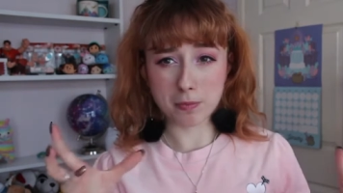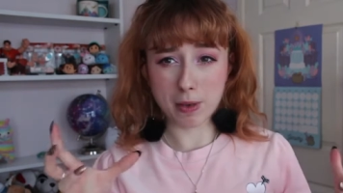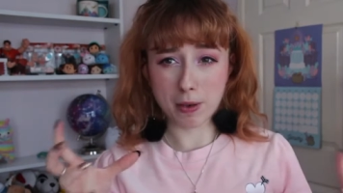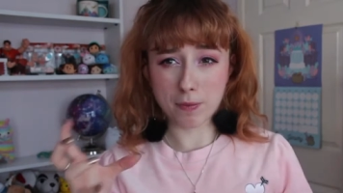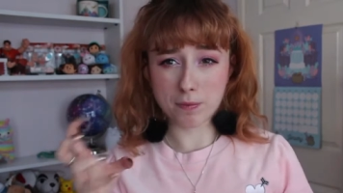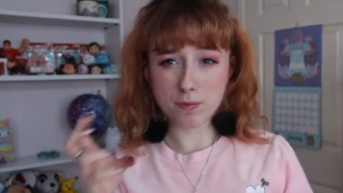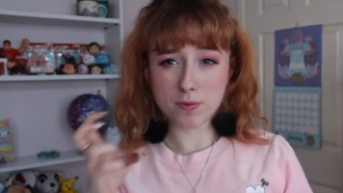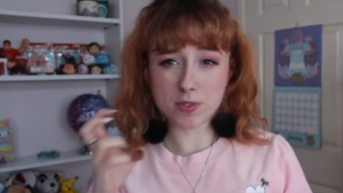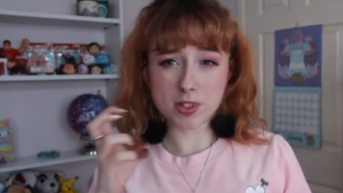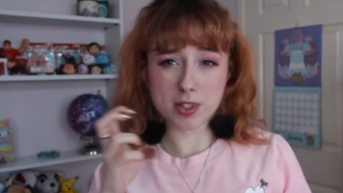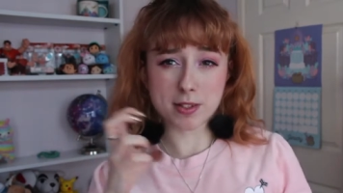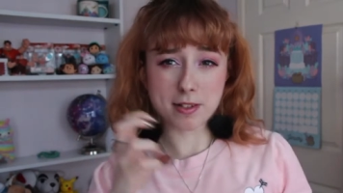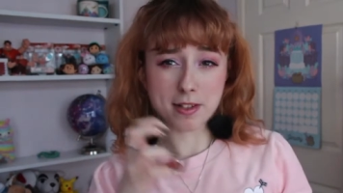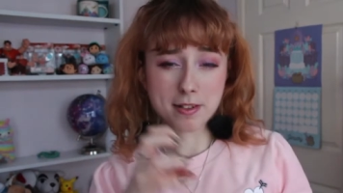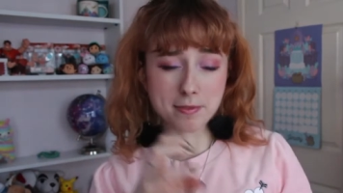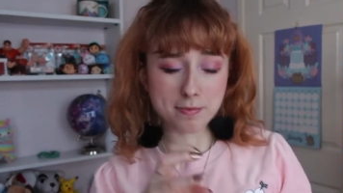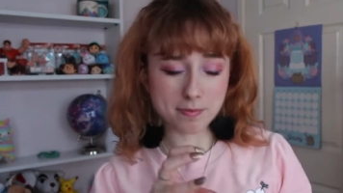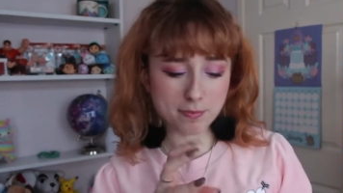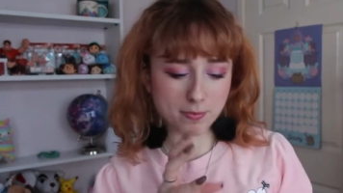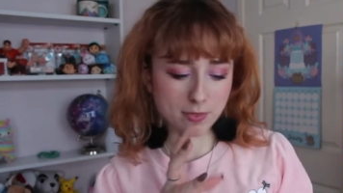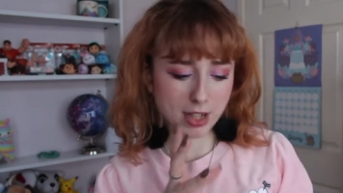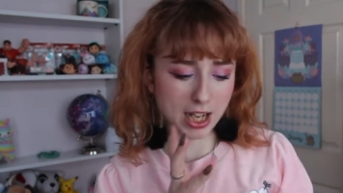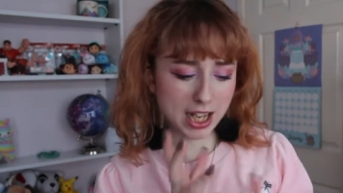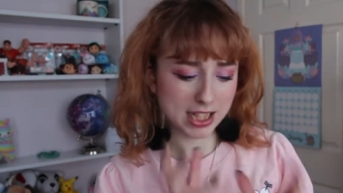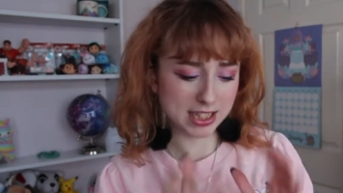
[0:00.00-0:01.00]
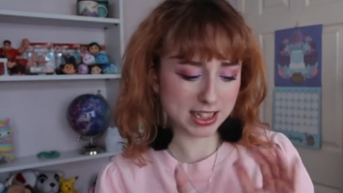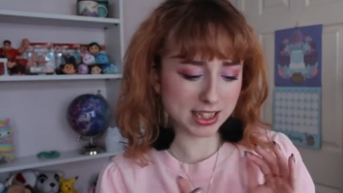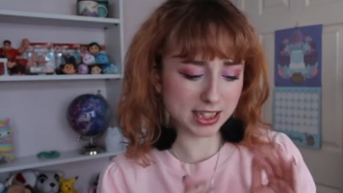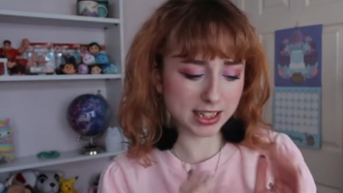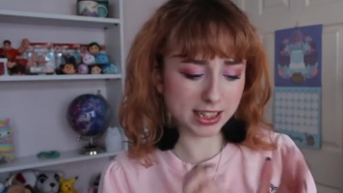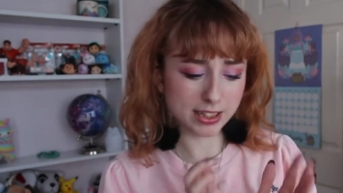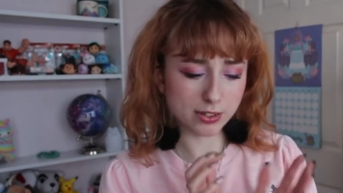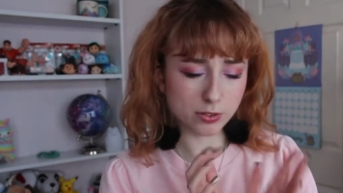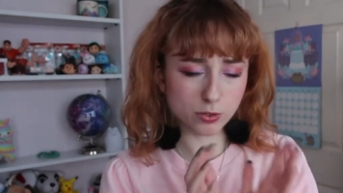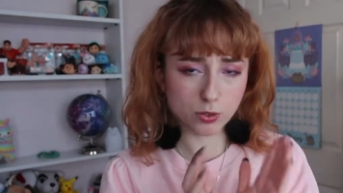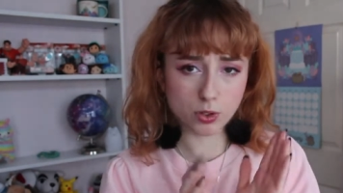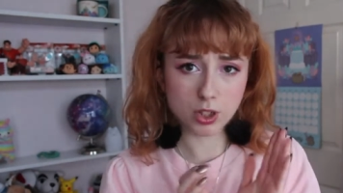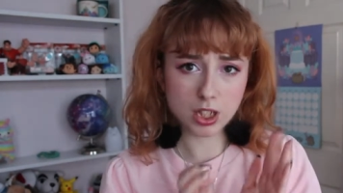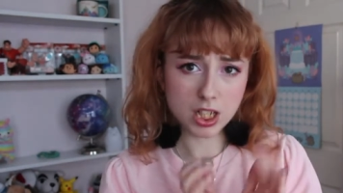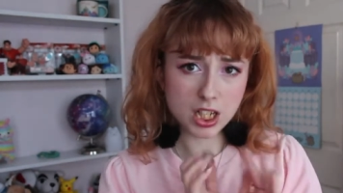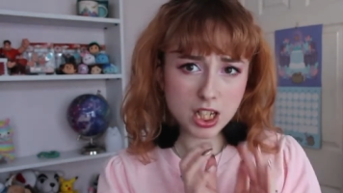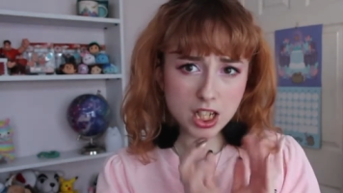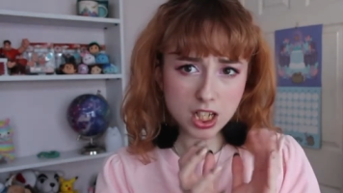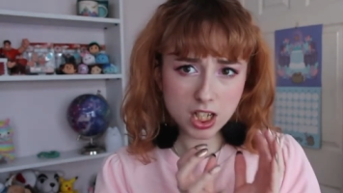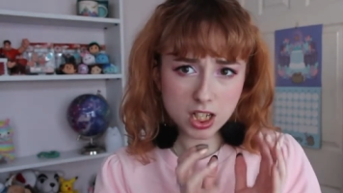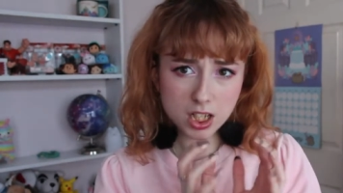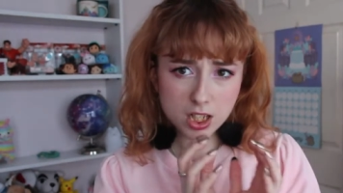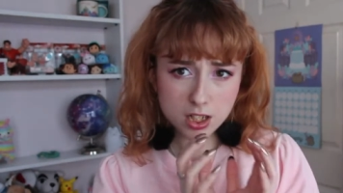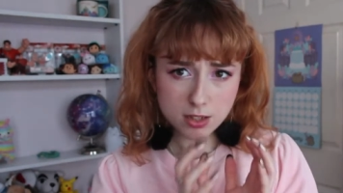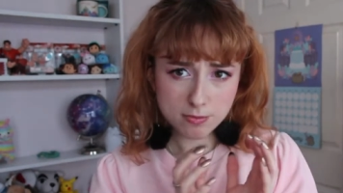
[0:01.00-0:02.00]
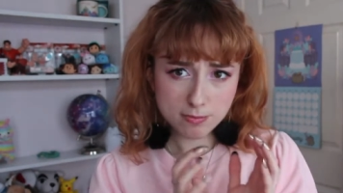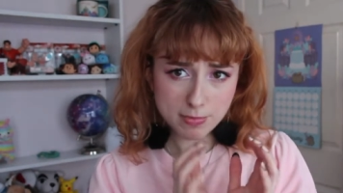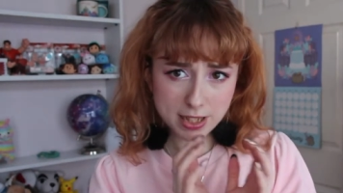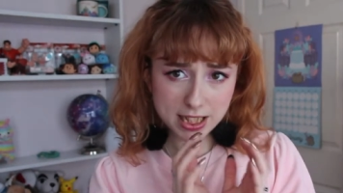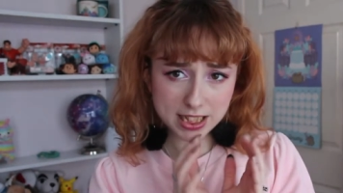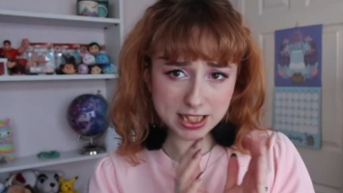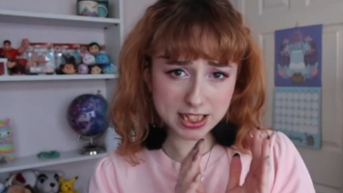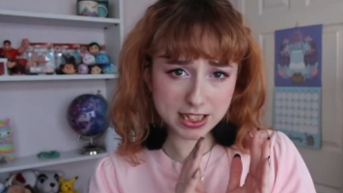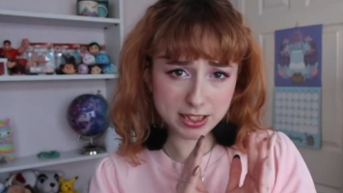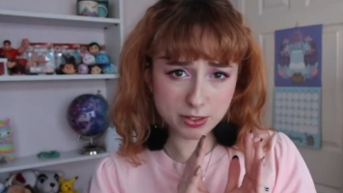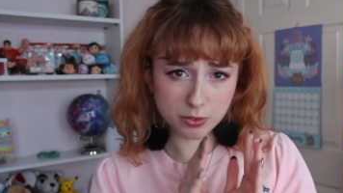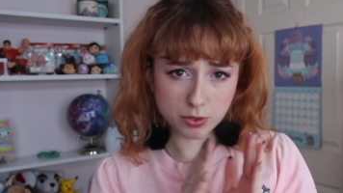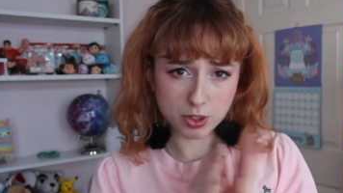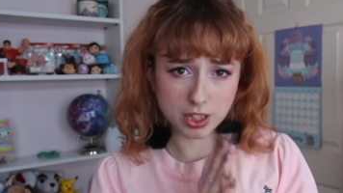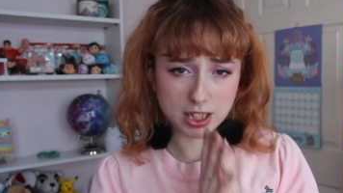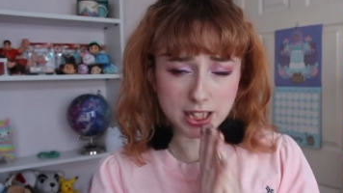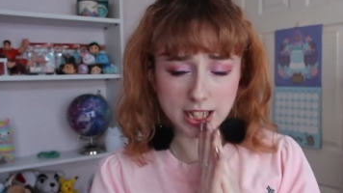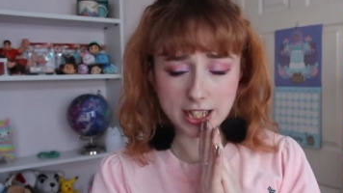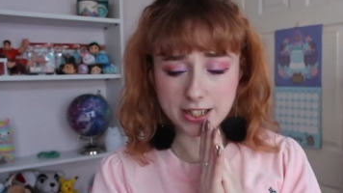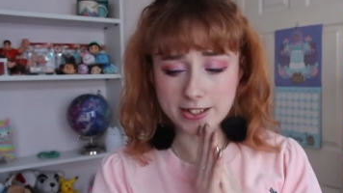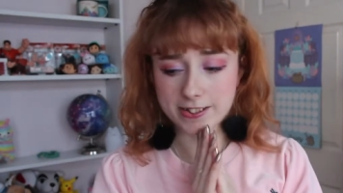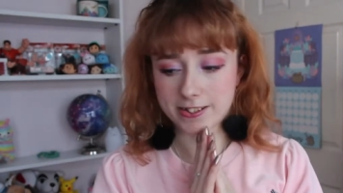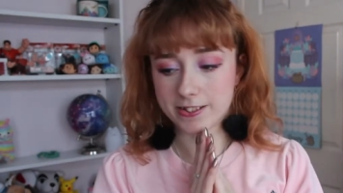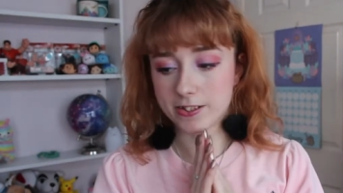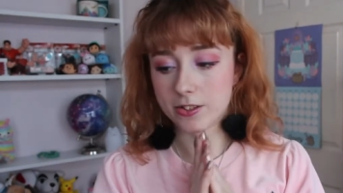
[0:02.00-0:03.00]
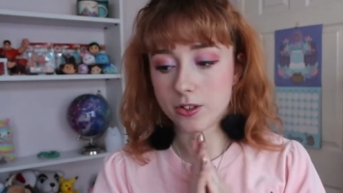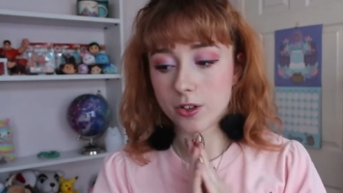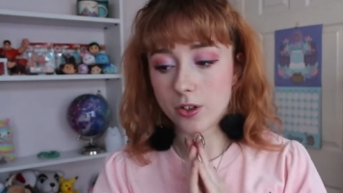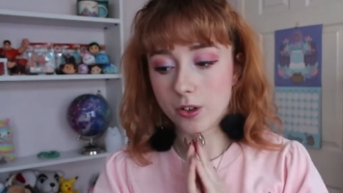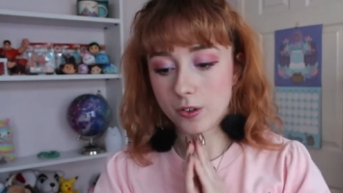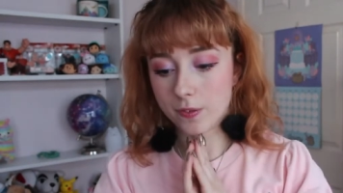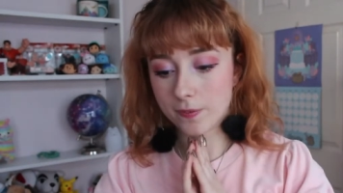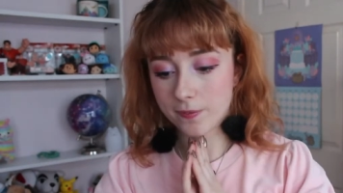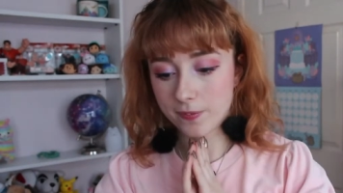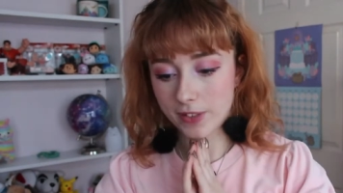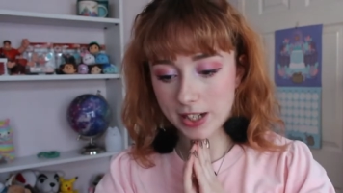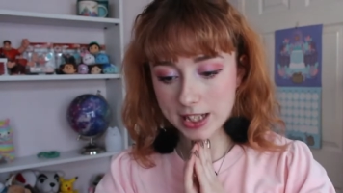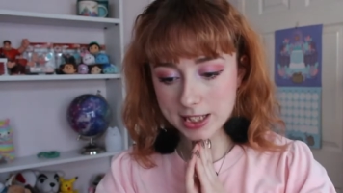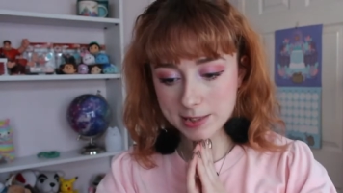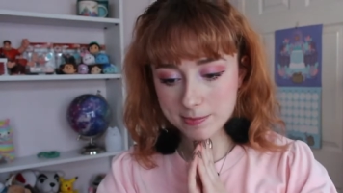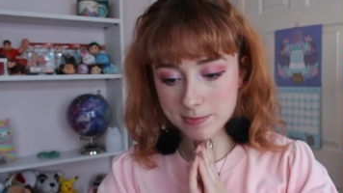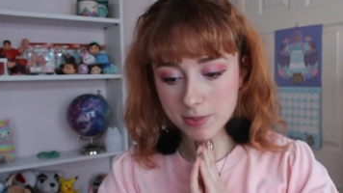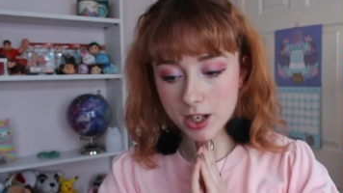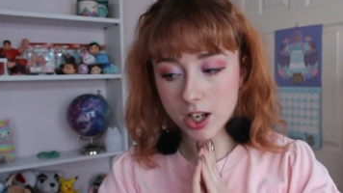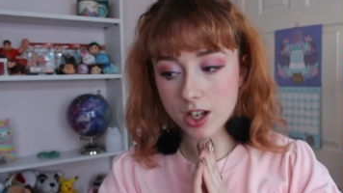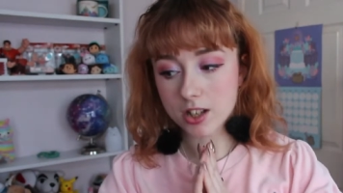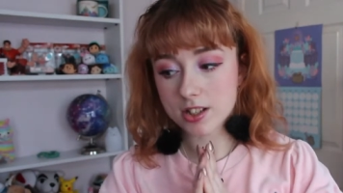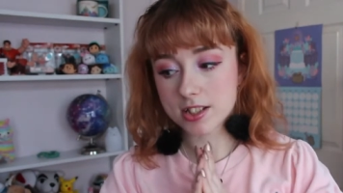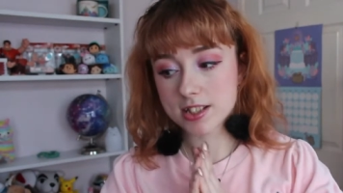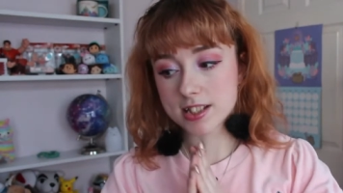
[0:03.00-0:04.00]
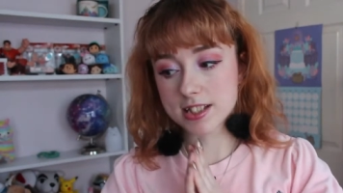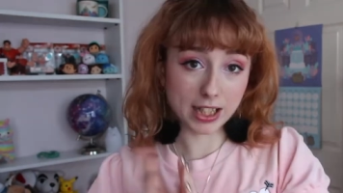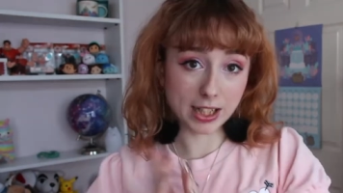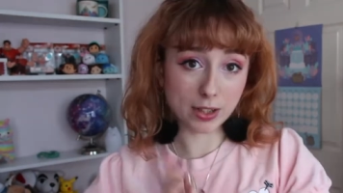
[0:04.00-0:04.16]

months had a little made a little collection of face masks.